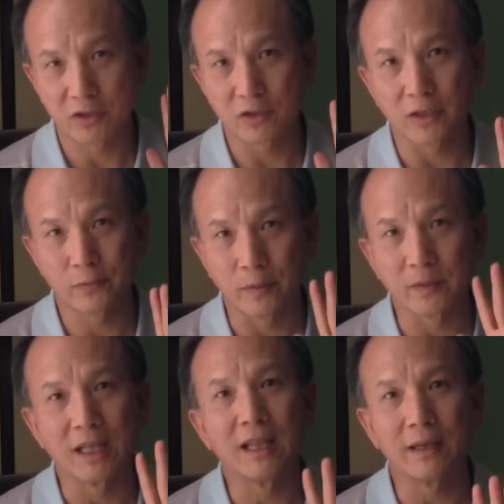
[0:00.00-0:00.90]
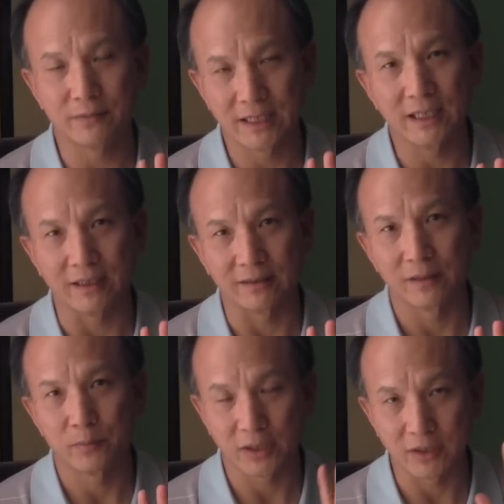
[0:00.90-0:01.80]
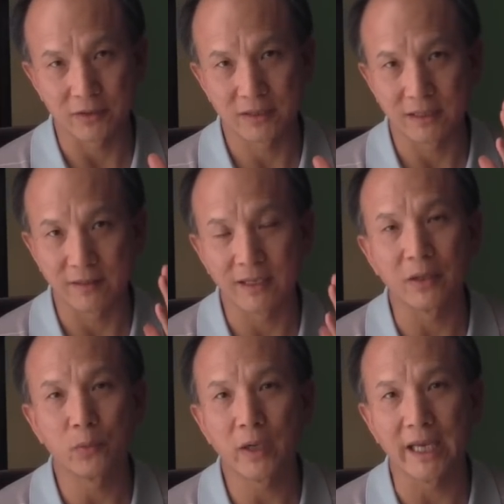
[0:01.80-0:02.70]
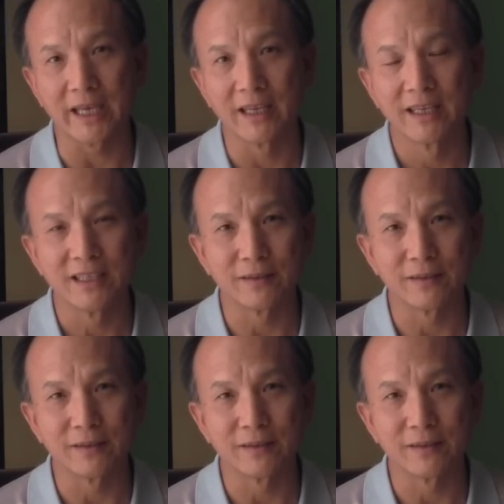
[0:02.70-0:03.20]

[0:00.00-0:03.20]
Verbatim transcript: start from the left hand because in that way